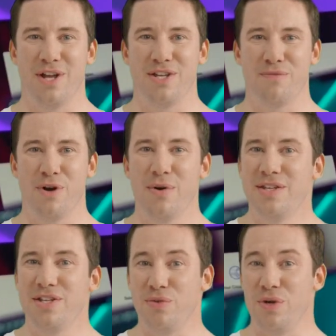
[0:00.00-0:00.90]
the
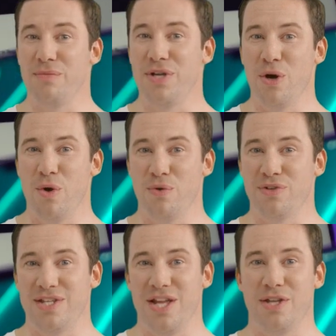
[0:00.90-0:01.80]
experience is going to be
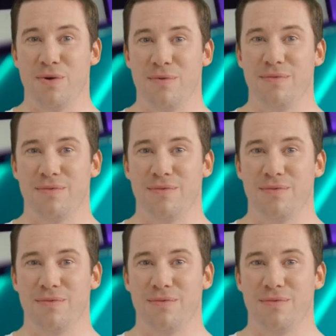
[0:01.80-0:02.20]
almost identical,